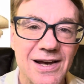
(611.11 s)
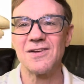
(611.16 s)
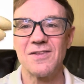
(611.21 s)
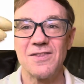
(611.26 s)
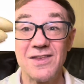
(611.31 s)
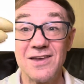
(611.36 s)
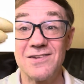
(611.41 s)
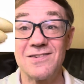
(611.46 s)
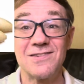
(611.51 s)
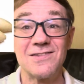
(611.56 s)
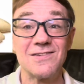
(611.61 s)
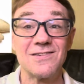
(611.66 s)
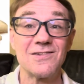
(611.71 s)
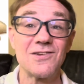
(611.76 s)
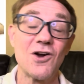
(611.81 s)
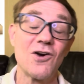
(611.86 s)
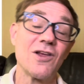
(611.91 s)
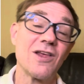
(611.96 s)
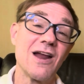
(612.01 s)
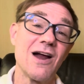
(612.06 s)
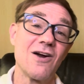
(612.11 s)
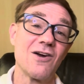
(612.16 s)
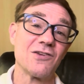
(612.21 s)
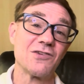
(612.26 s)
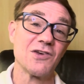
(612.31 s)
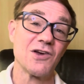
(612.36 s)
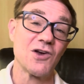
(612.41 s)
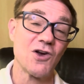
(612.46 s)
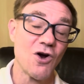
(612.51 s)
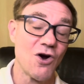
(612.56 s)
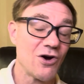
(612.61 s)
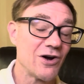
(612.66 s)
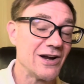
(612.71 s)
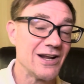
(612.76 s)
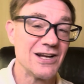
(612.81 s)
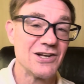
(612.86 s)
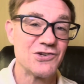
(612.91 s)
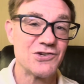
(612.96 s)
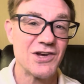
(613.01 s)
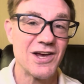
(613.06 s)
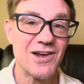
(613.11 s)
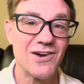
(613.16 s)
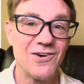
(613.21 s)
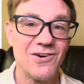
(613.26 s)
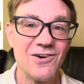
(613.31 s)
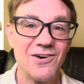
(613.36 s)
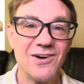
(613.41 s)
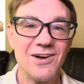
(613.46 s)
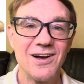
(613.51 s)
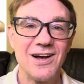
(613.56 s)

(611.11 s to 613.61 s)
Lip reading: This started out as a gardening channel,